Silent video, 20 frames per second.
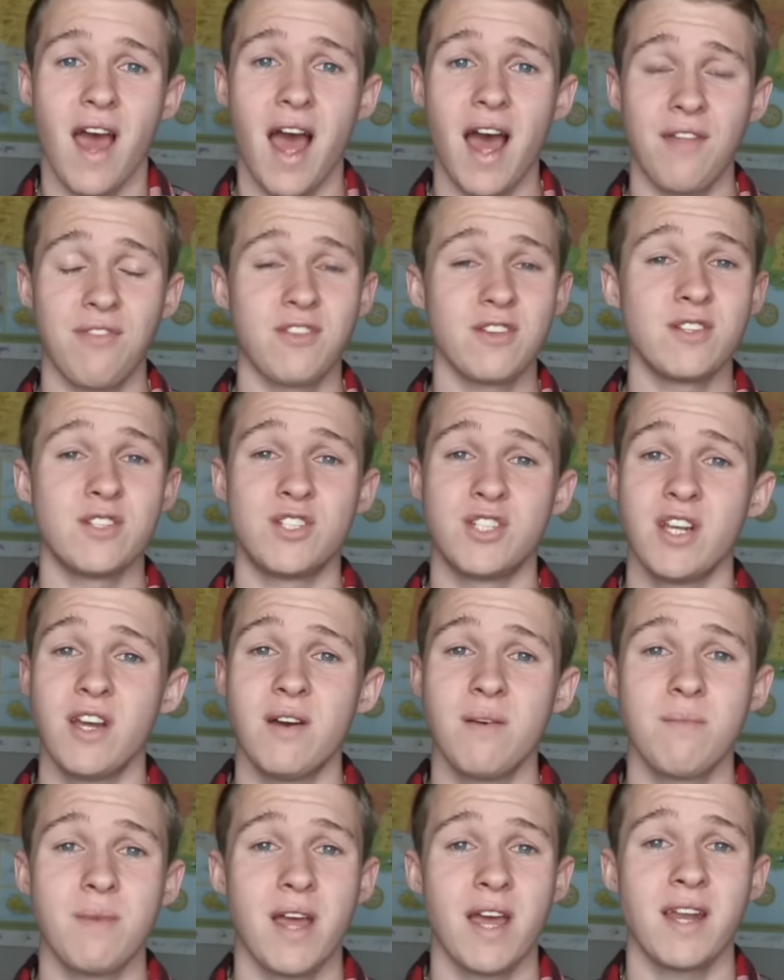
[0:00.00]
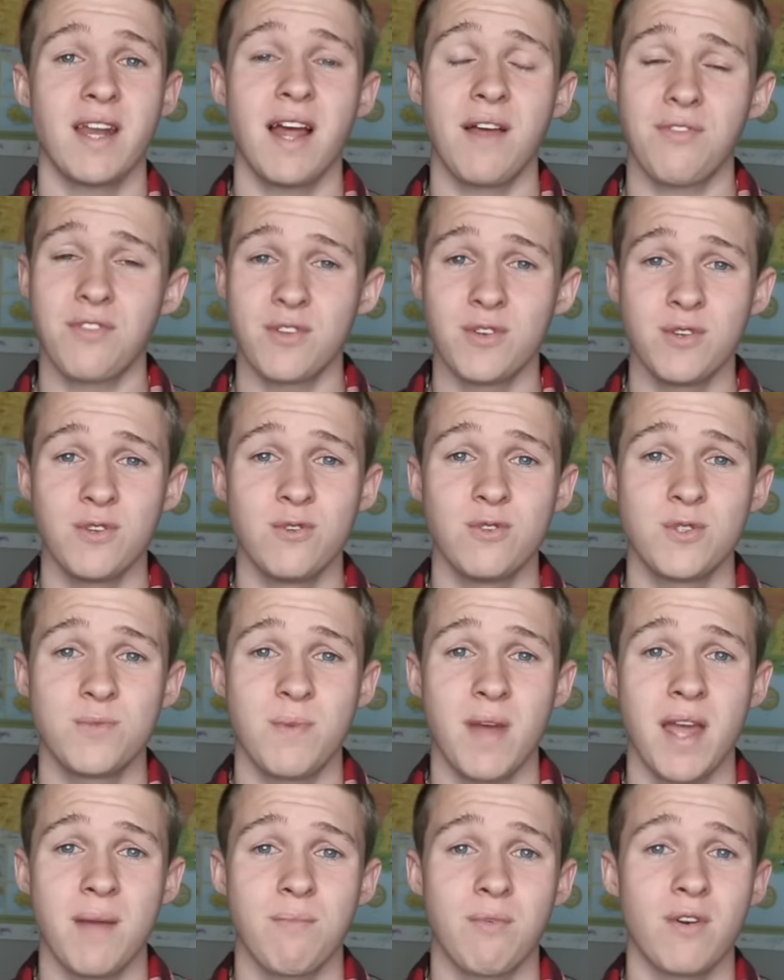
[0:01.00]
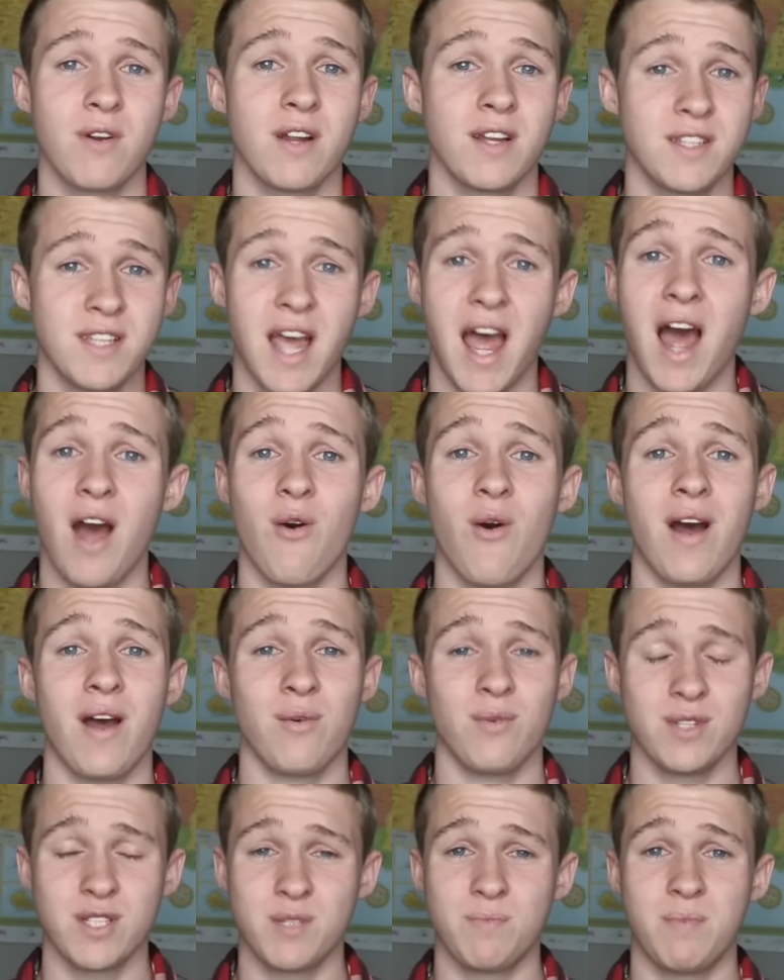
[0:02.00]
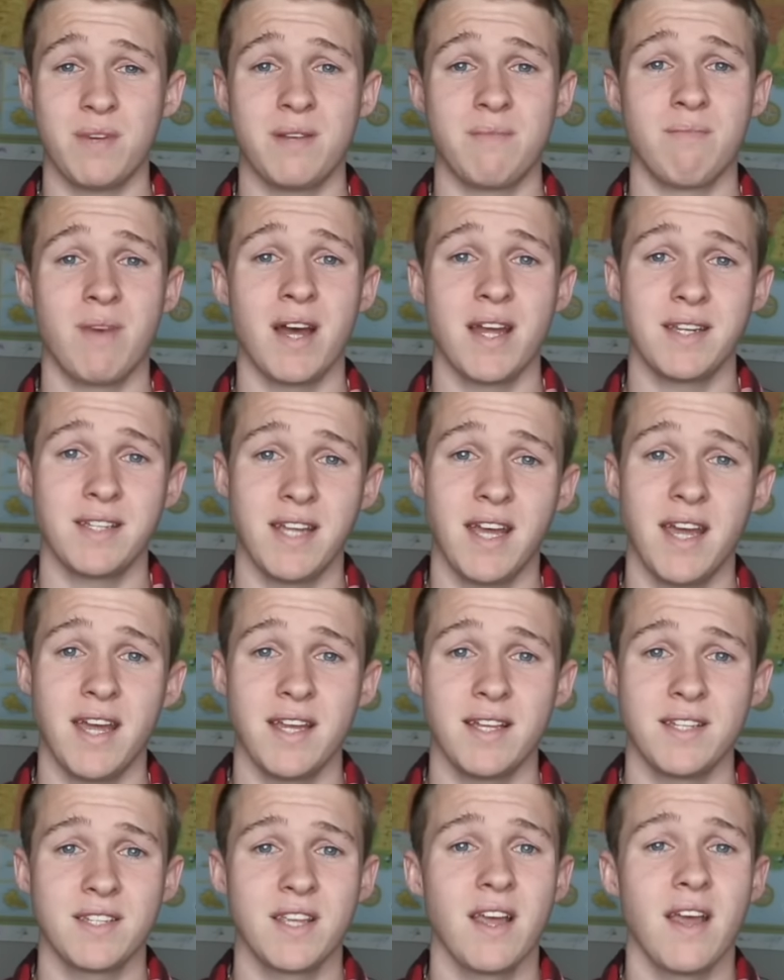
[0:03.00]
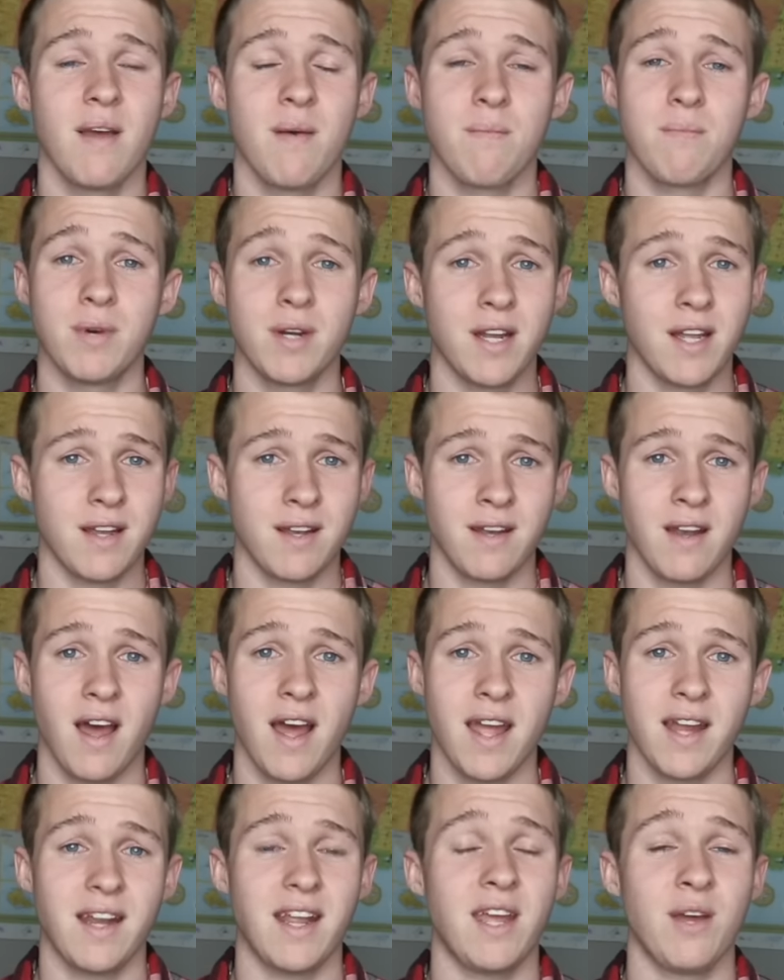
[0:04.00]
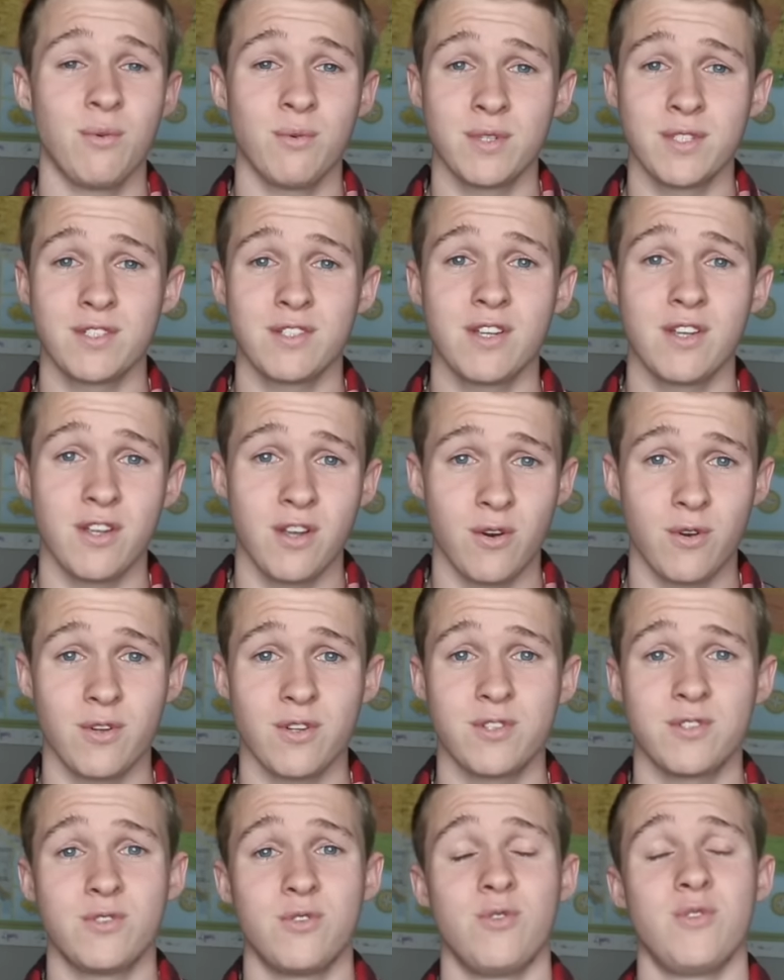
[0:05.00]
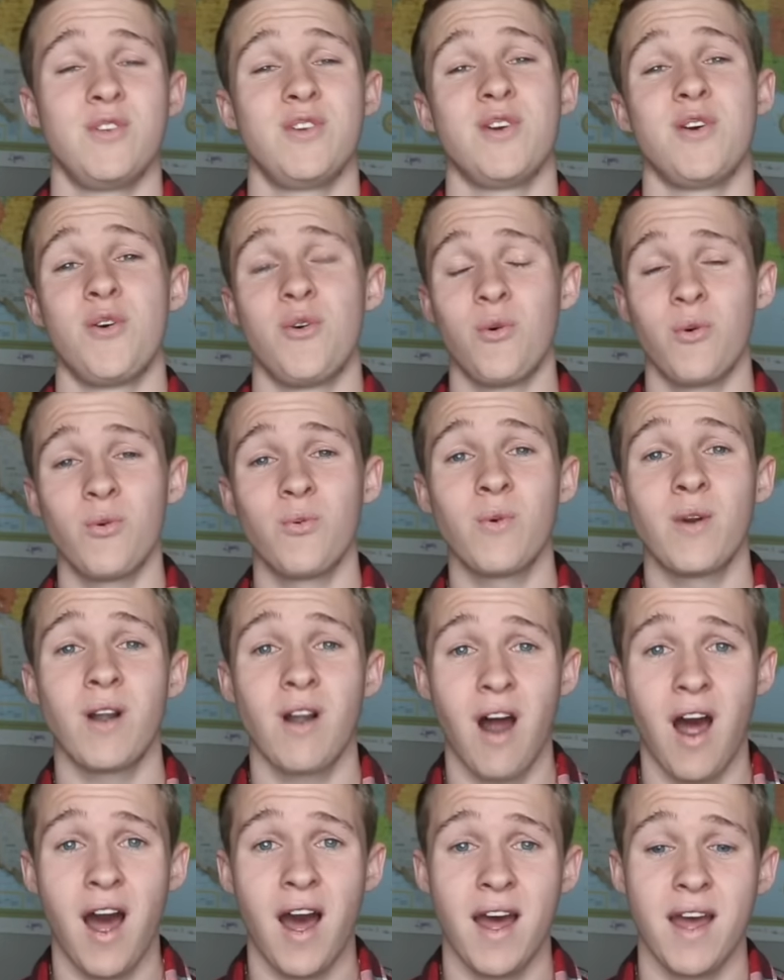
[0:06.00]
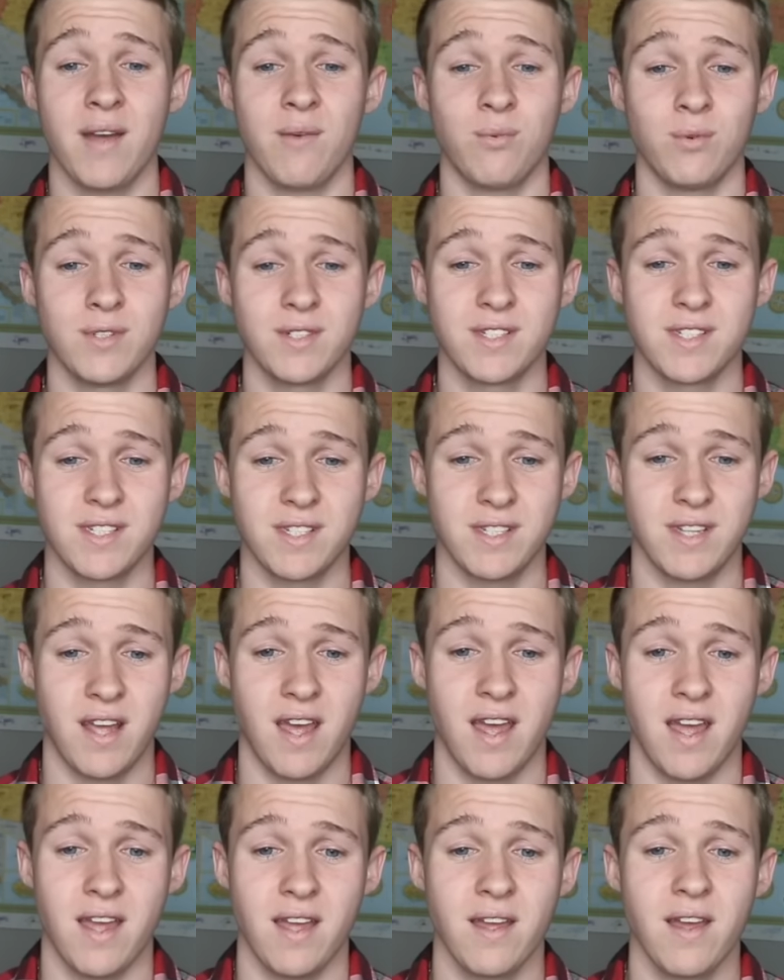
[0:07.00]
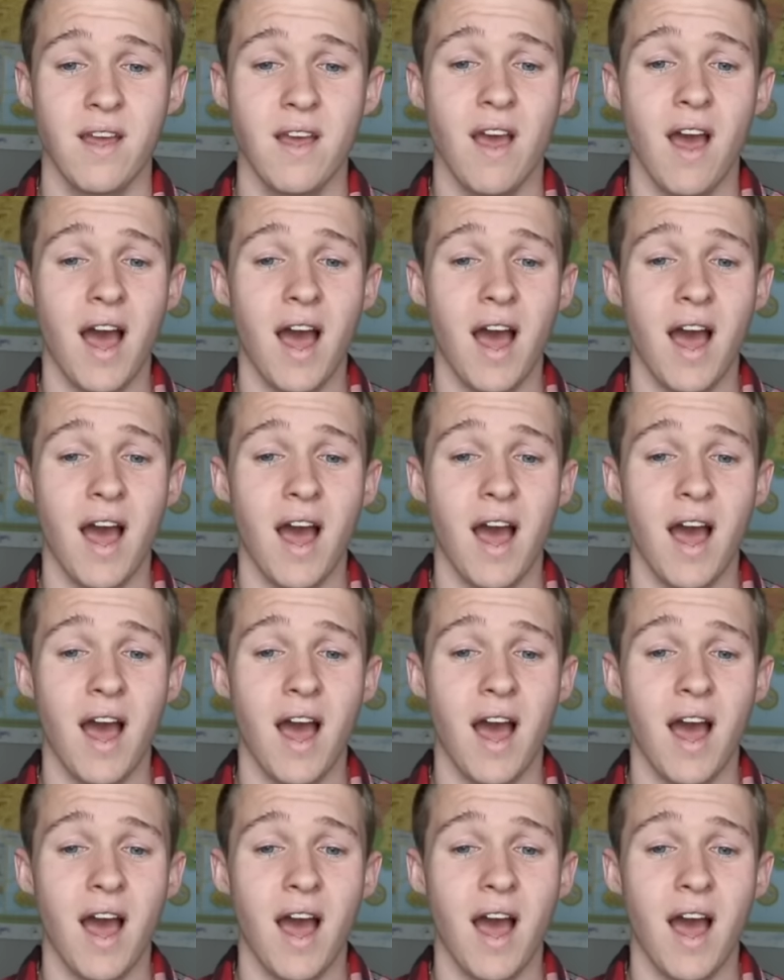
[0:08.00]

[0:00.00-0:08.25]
At the gym and at the newspaper is how I would spend my days, but at night it was the yoga studio where I would stay.